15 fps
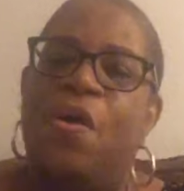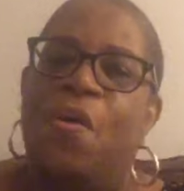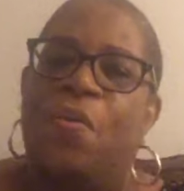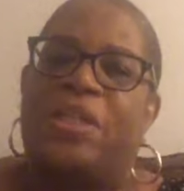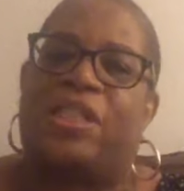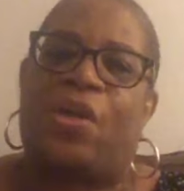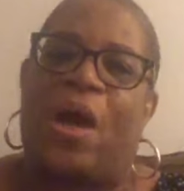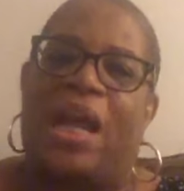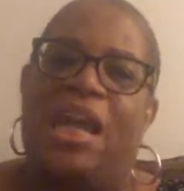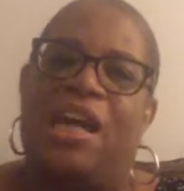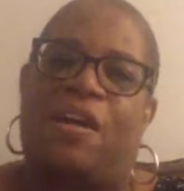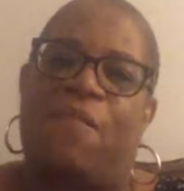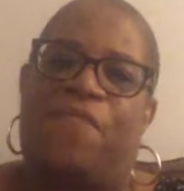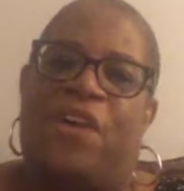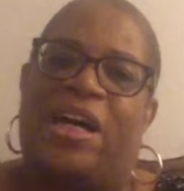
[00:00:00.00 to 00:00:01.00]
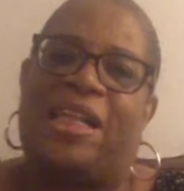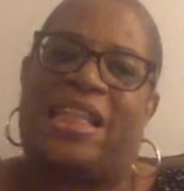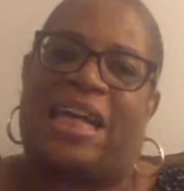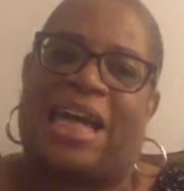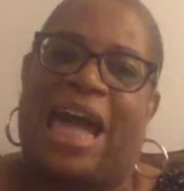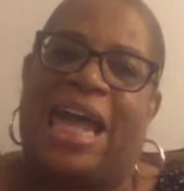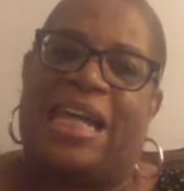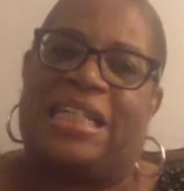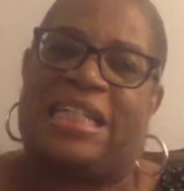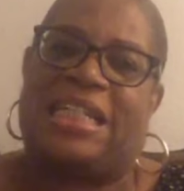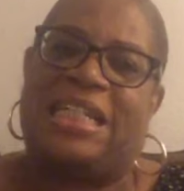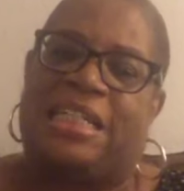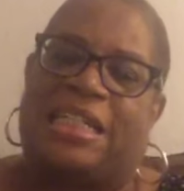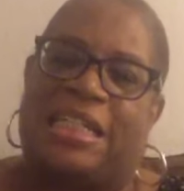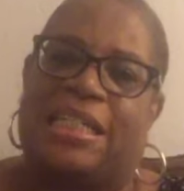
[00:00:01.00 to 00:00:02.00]
We start looking for other kind of
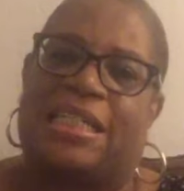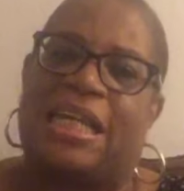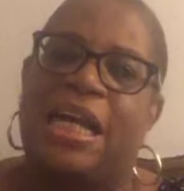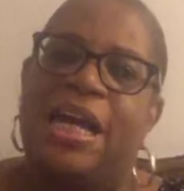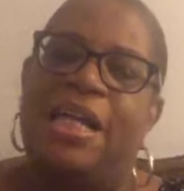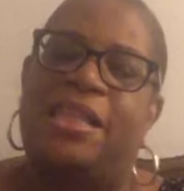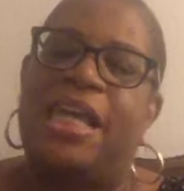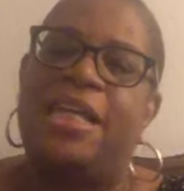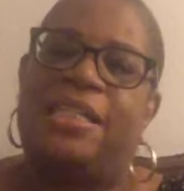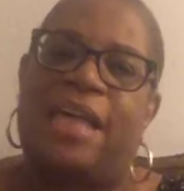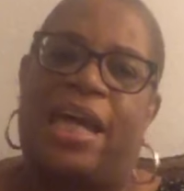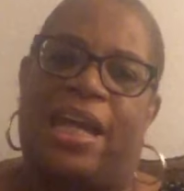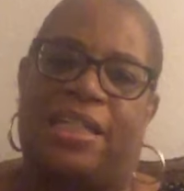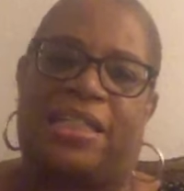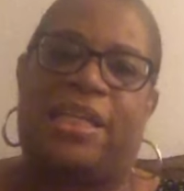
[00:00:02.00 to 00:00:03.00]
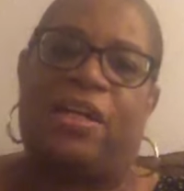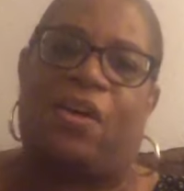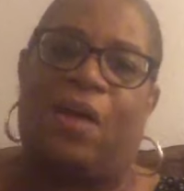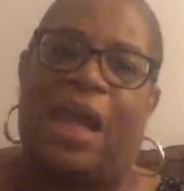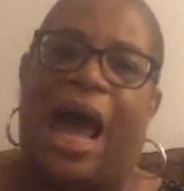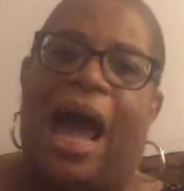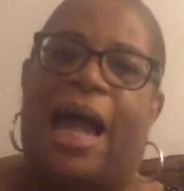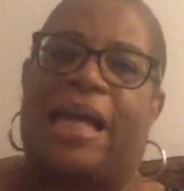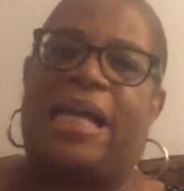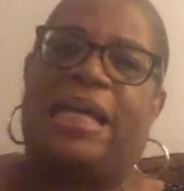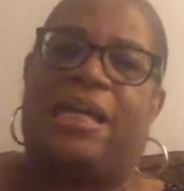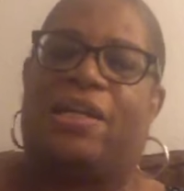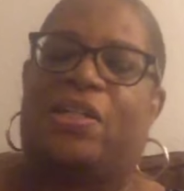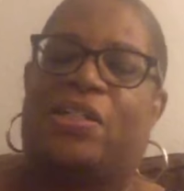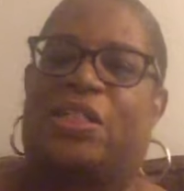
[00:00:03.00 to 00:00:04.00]
teachings things that'll tickle our
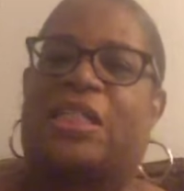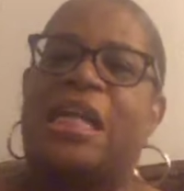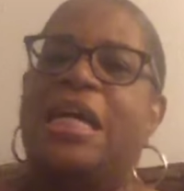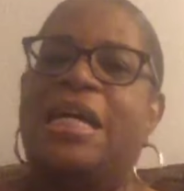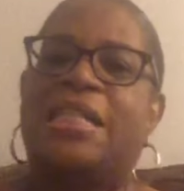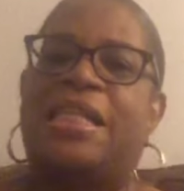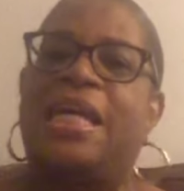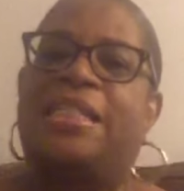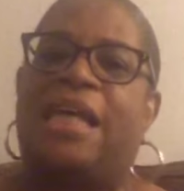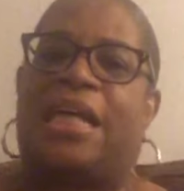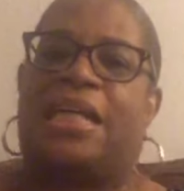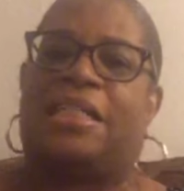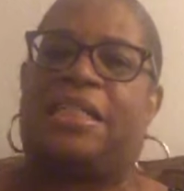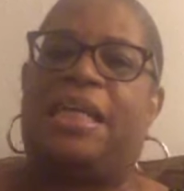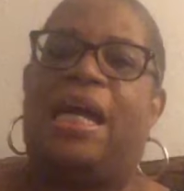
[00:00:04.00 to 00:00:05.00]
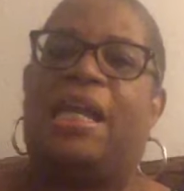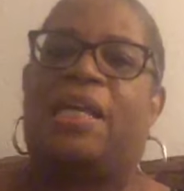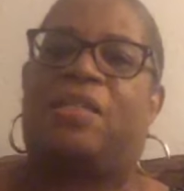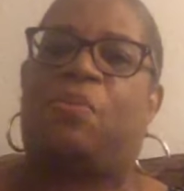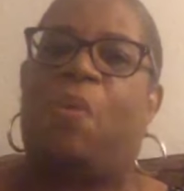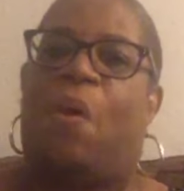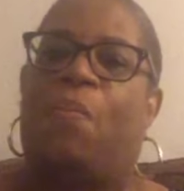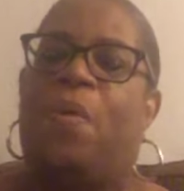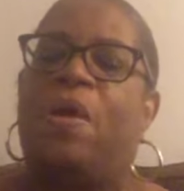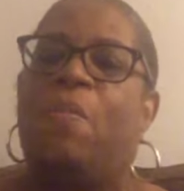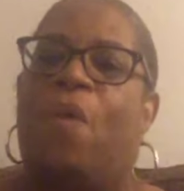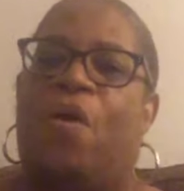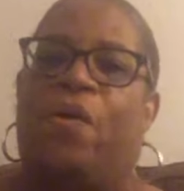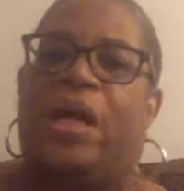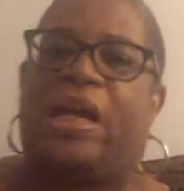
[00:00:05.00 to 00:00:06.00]
ears, things that'll tell us what we
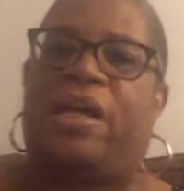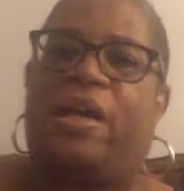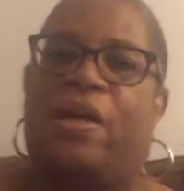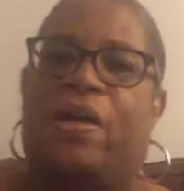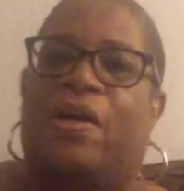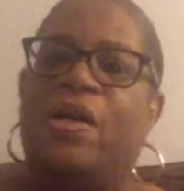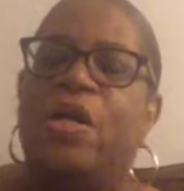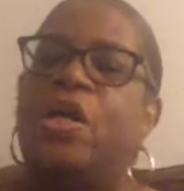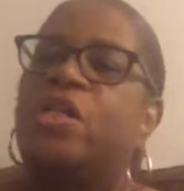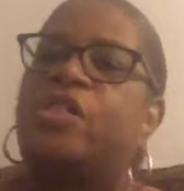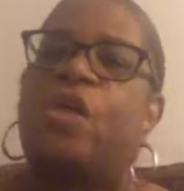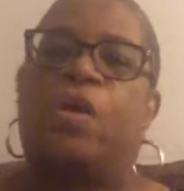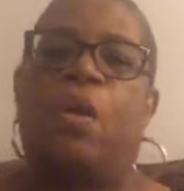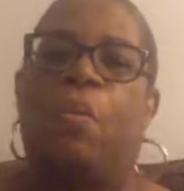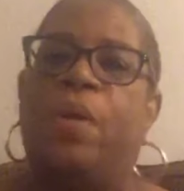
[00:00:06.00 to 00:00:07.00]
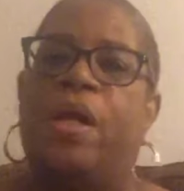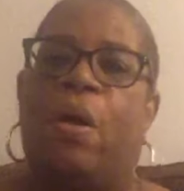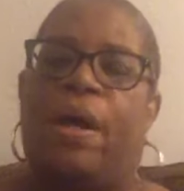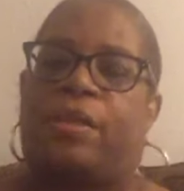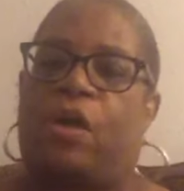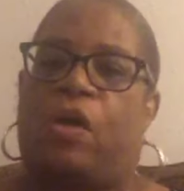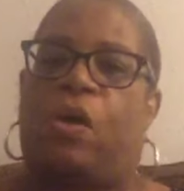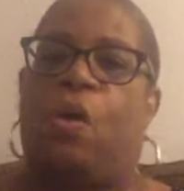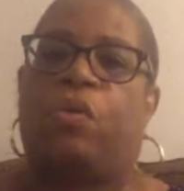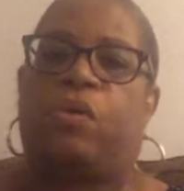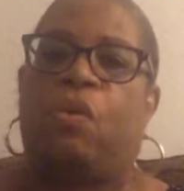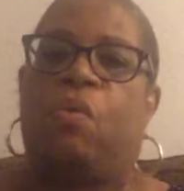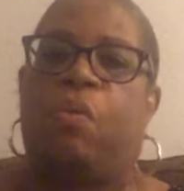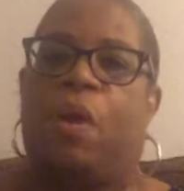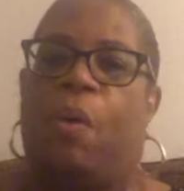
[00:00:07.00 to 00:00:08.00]
want to hear so that we don't have to go
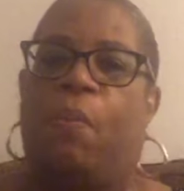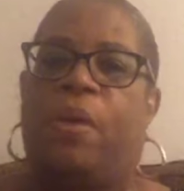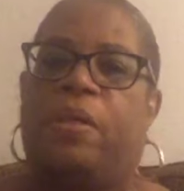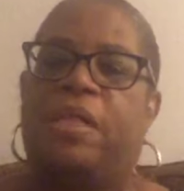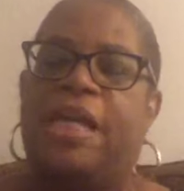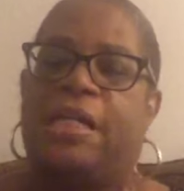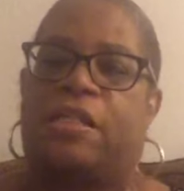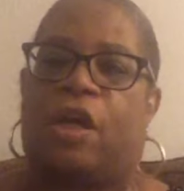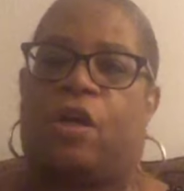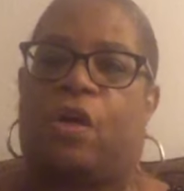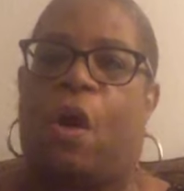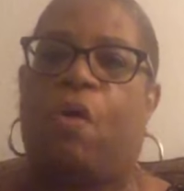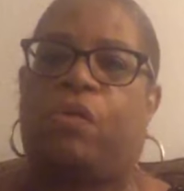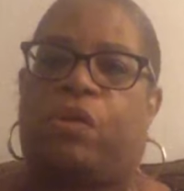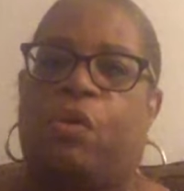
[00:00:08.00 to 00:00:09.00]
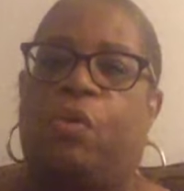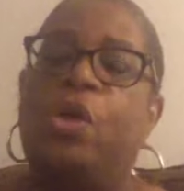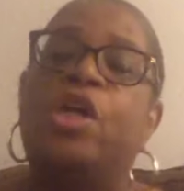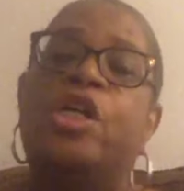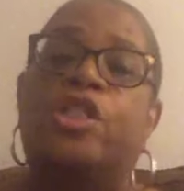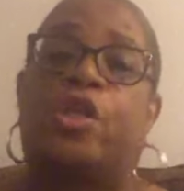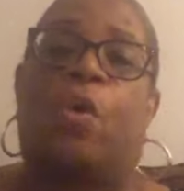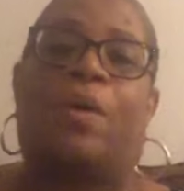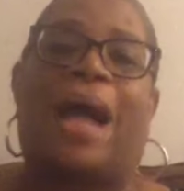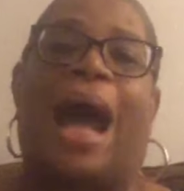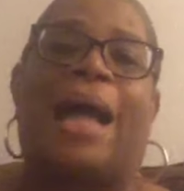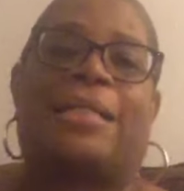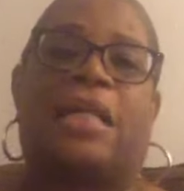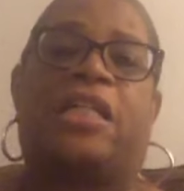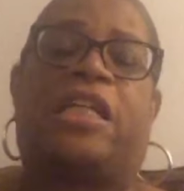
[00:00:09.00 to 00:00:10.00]
through what we need to go through so
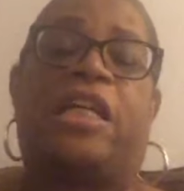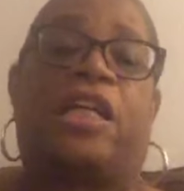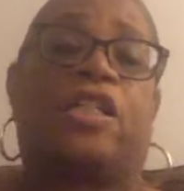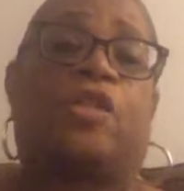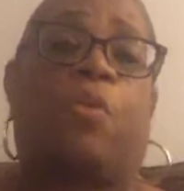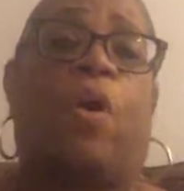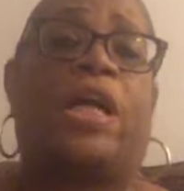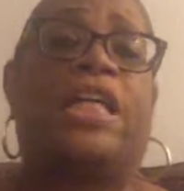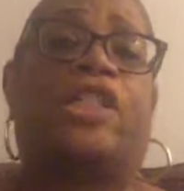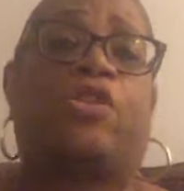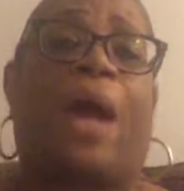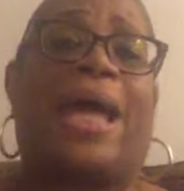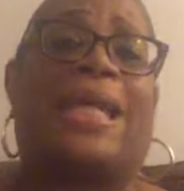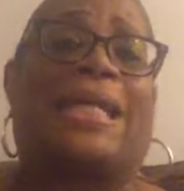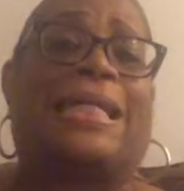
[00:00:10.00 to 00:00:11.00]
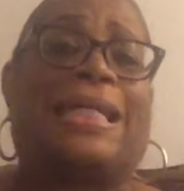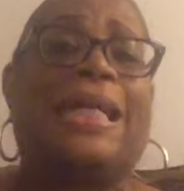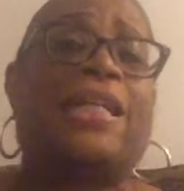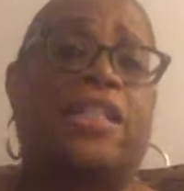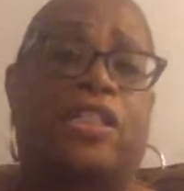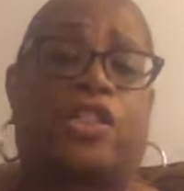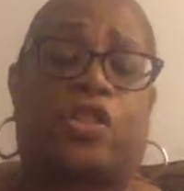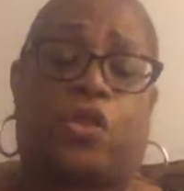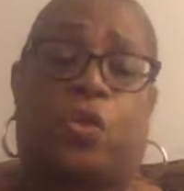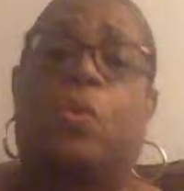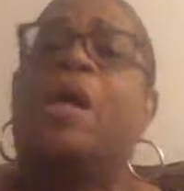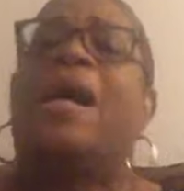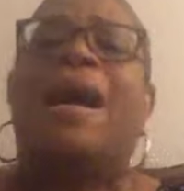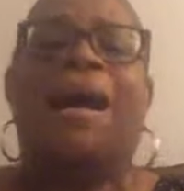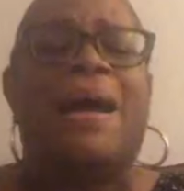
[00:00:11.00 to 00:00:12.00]
God can get us where He's trying to get us to.
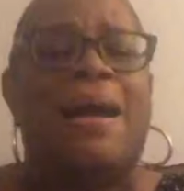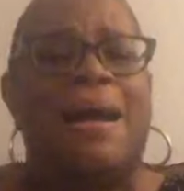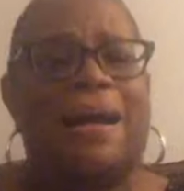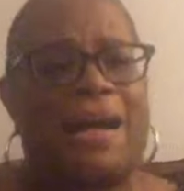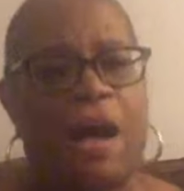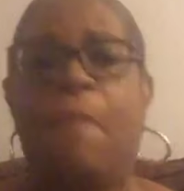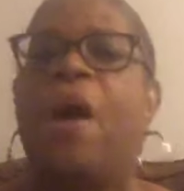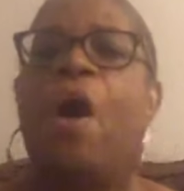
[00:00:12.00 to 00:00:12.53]
Come